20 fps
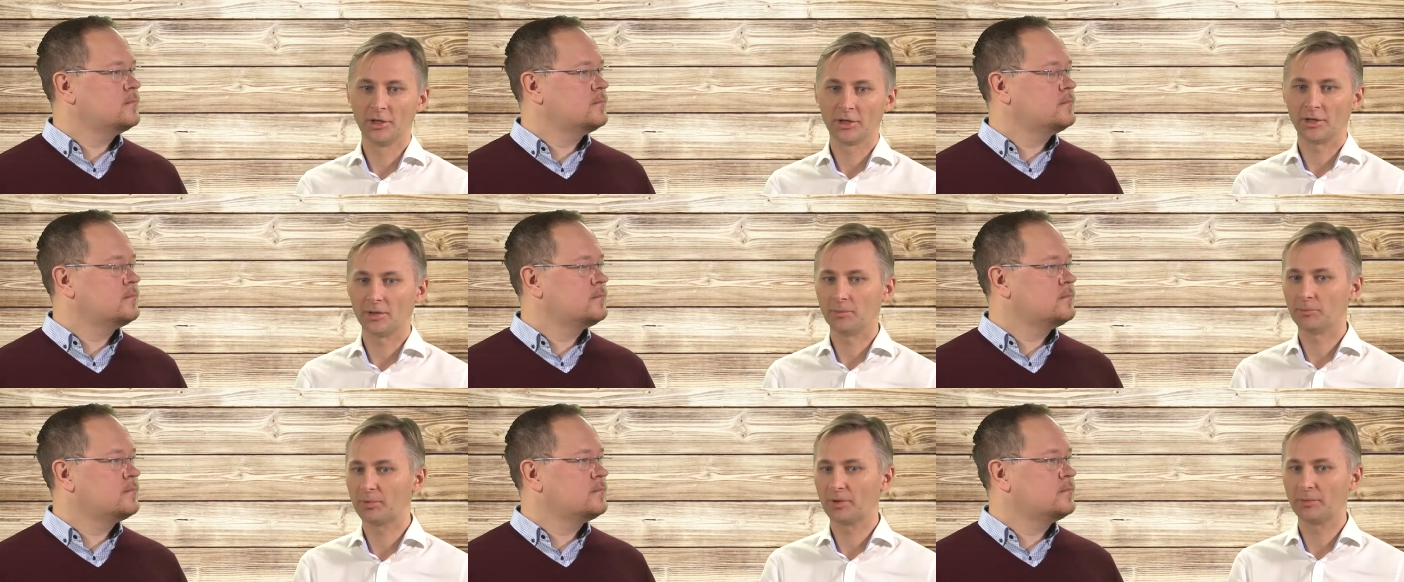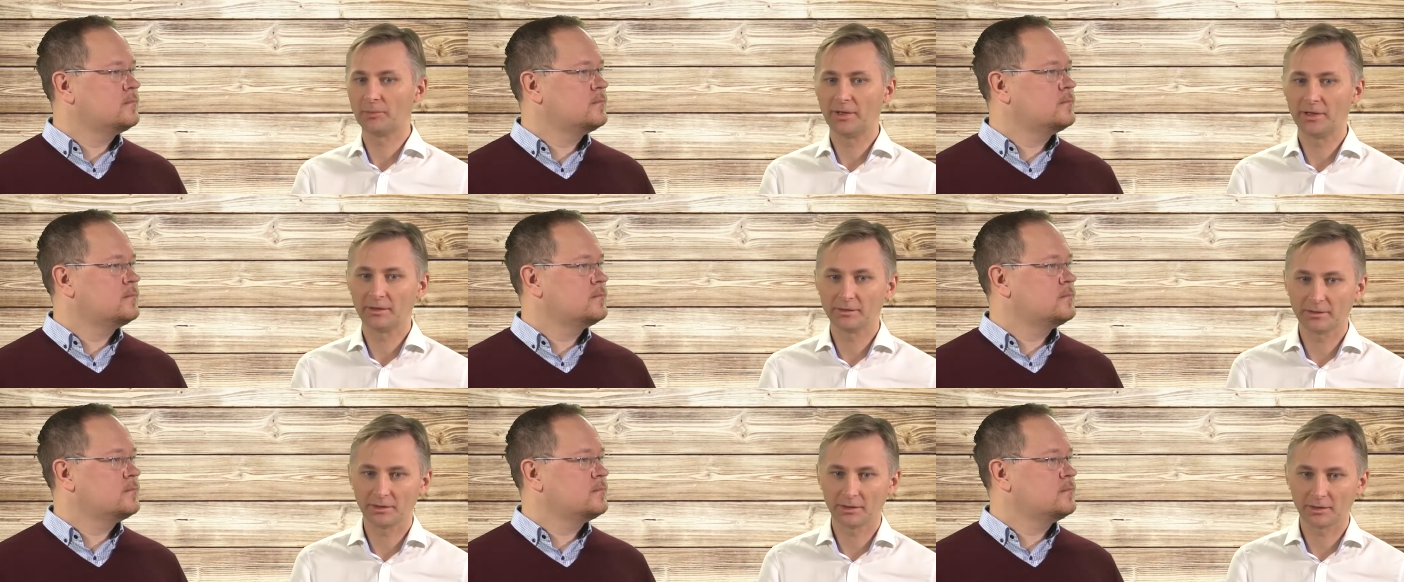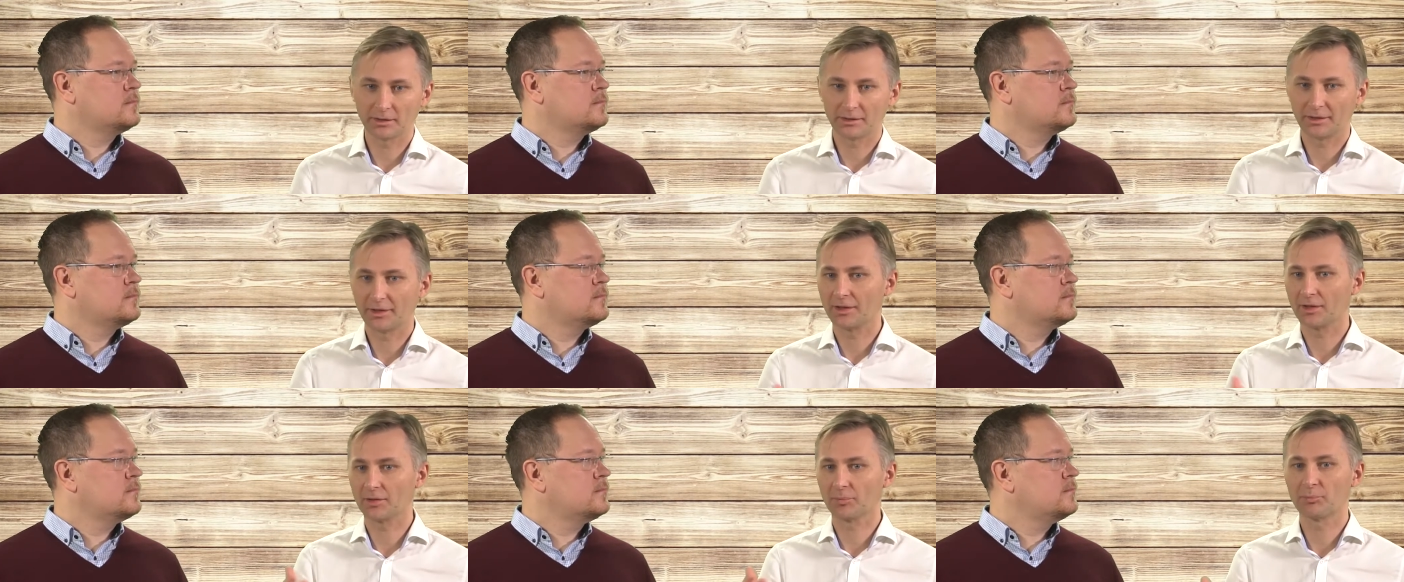Speaker 1: implementing an
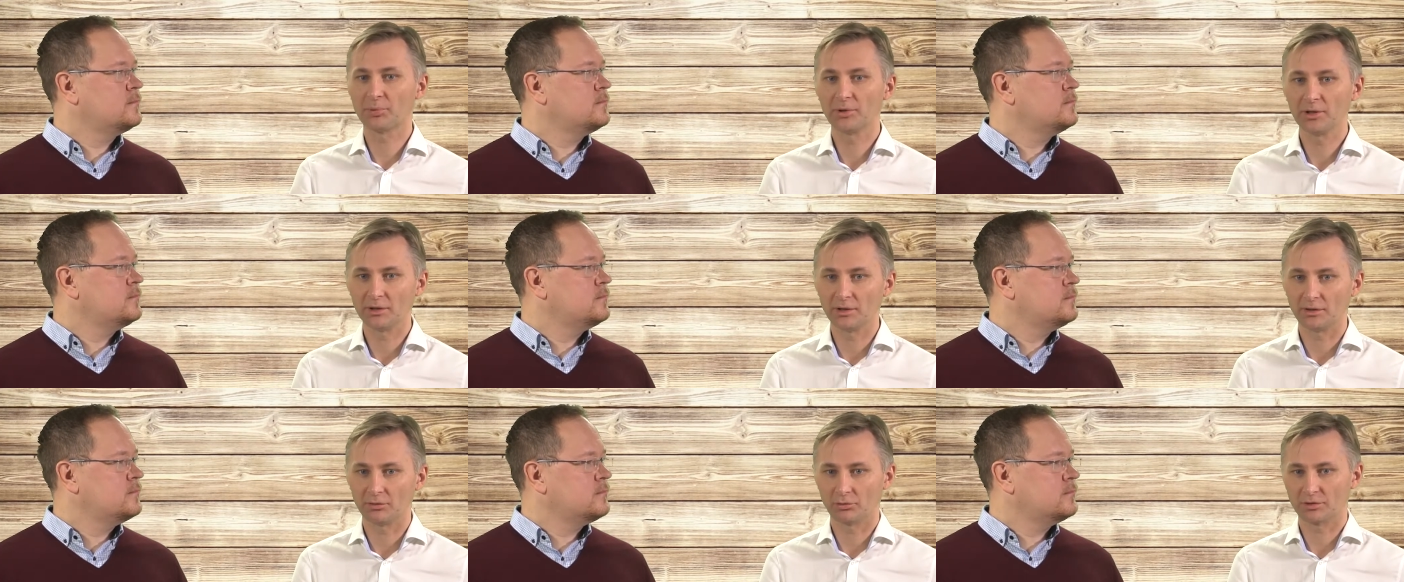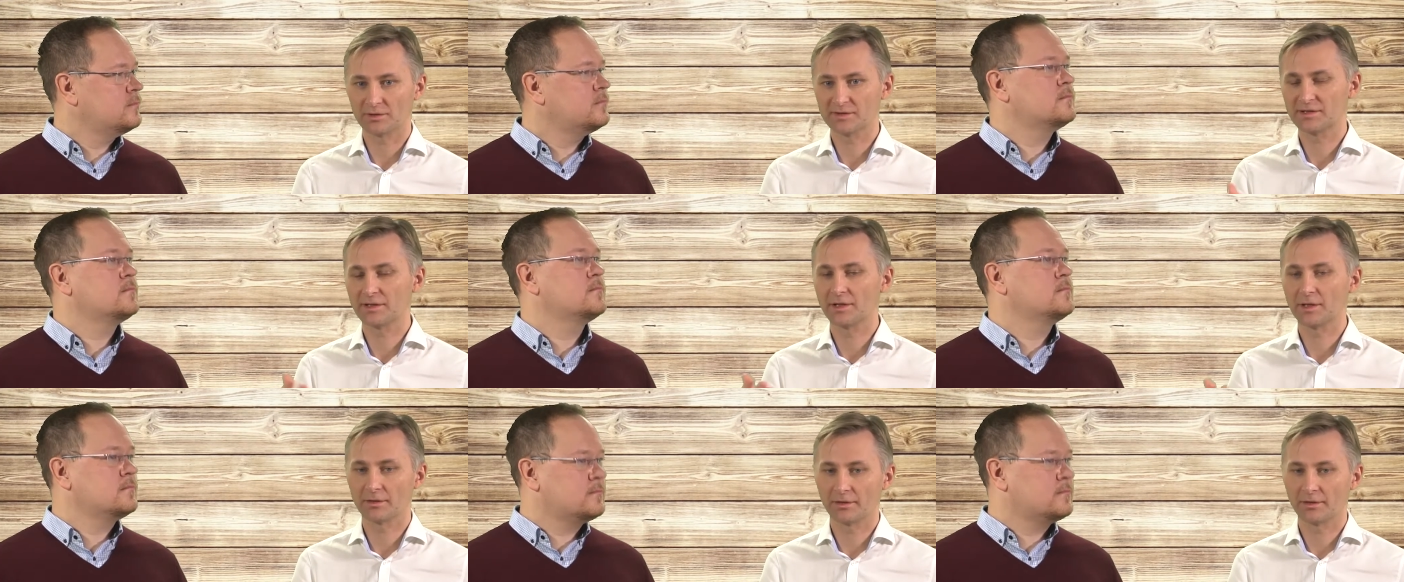E R P or C